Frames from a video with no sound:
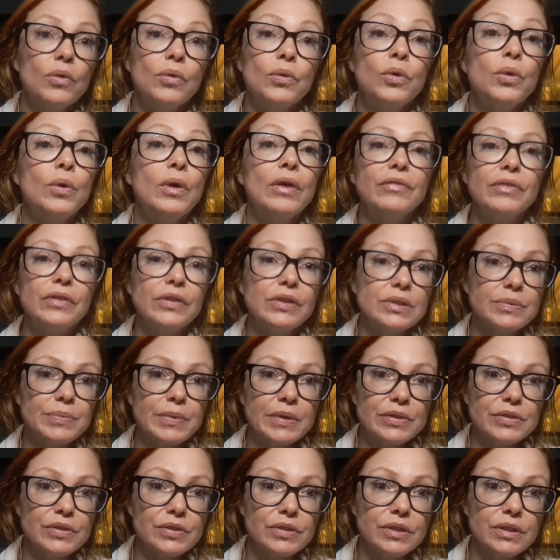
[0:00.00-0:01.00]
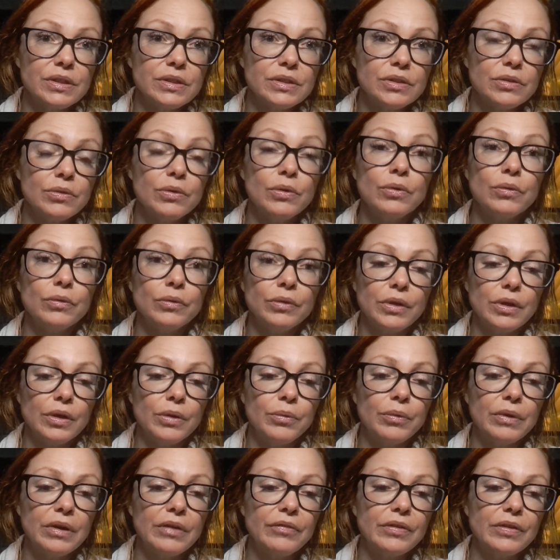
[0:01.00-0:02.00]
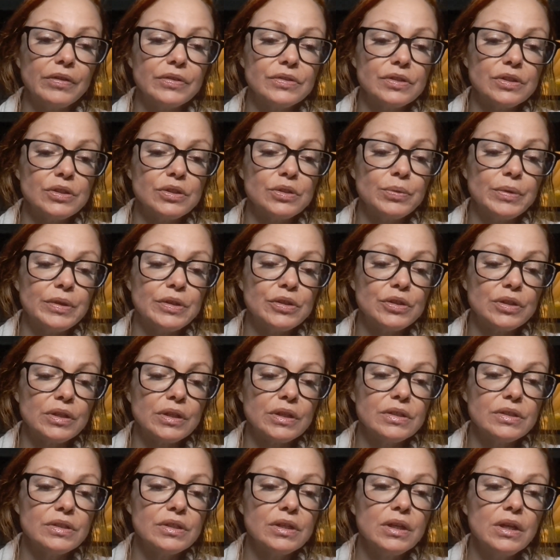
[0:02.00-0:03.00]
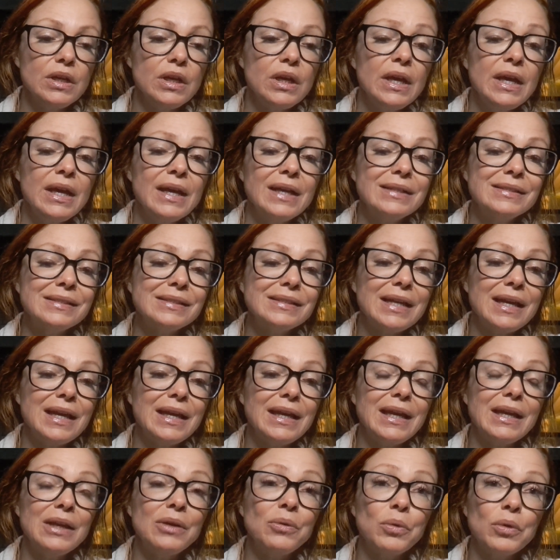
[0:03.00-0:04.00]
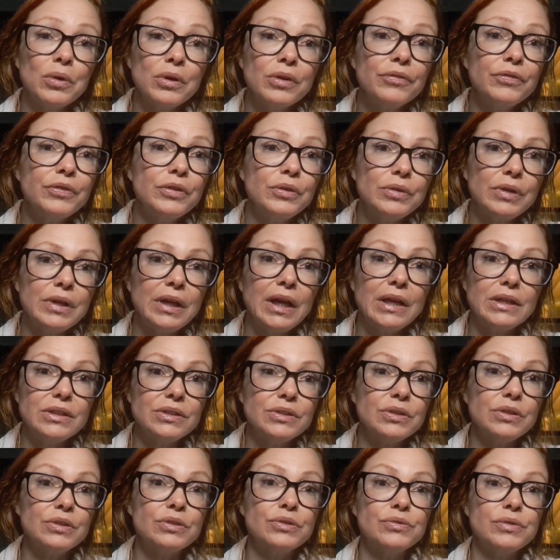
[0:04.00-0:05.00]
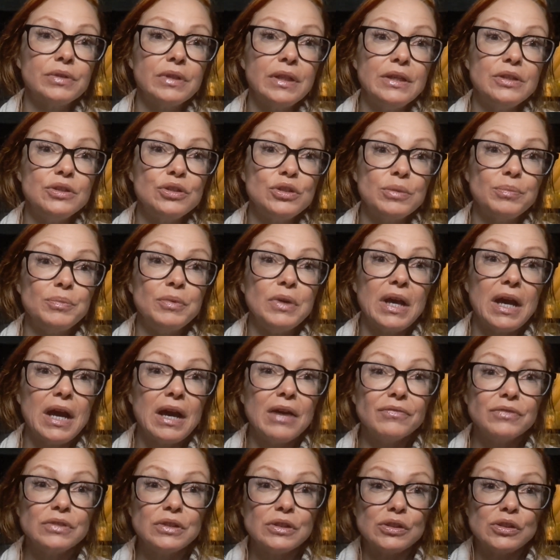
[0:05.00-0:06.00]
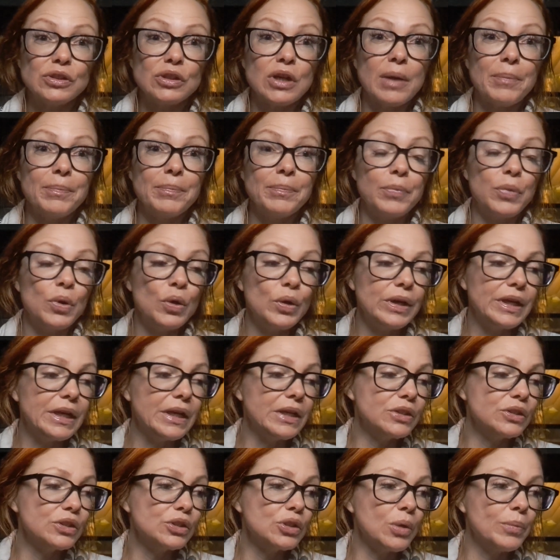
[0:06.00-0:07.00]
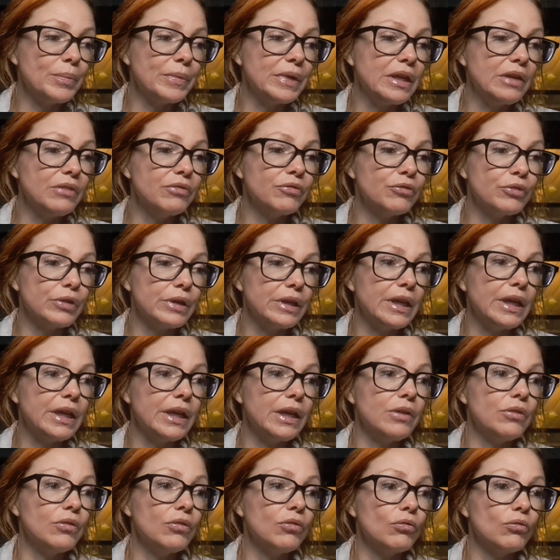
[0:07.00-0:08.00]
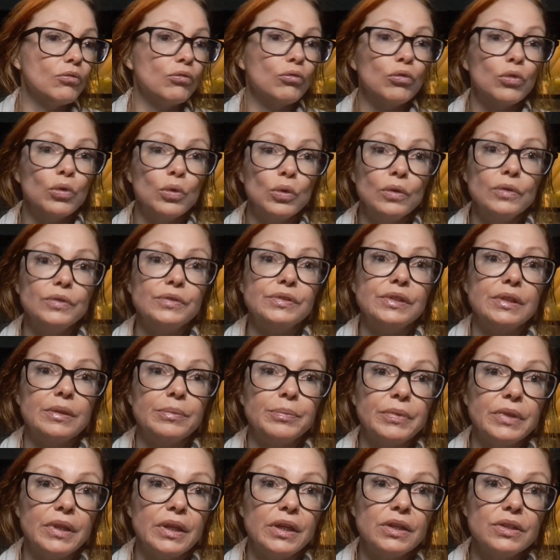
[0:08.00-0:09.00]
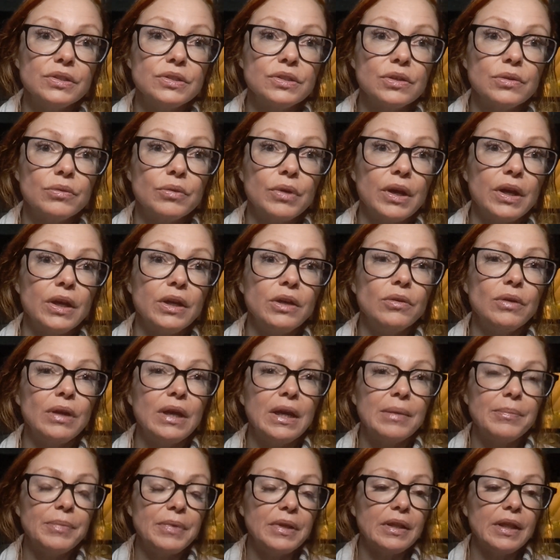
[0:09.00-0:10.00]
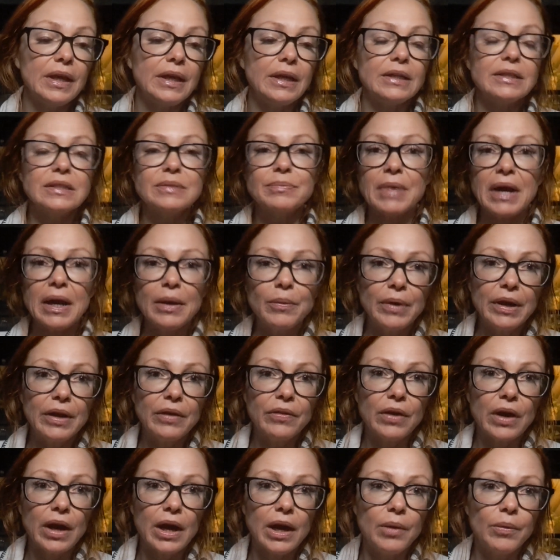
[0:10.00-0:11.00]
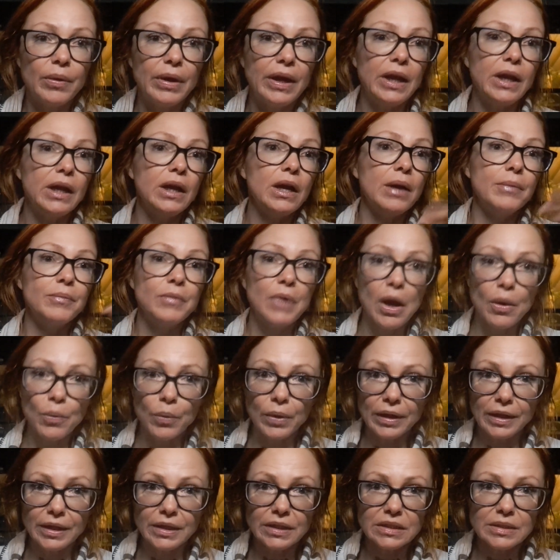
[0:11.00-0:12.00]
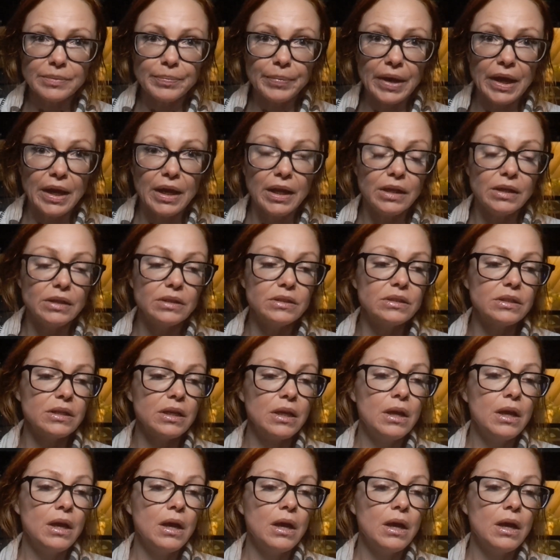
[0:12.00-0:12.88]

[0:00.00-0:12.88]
whoever this person is, or, you know, whatever the situation is, it's saying in order for you to get into this relationship, you have to stop putting so many freaking rules in place, okay? You can't be like, it's my way or the highway. I'm not willing to bend.